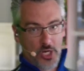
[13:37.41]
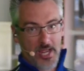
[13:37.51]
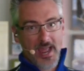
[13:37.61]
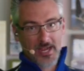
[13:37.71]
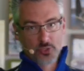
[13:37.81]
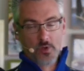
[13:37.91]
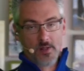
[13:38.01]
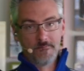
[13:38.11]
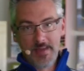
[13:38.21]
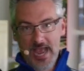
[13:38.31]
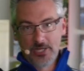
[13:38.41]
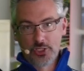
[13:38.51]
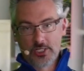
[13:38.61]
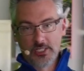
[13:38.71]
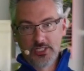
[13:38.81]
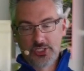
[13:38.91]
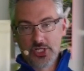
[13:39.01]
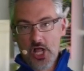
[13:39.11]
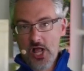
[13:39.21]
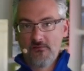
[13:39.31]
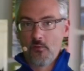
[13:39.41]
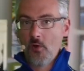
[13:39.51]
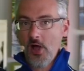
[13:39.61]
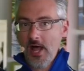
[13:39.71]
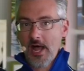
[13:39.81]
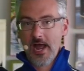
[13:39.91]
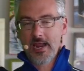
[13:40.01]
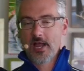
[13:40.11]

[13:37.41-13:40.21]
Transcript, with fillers: X will magically solve Y,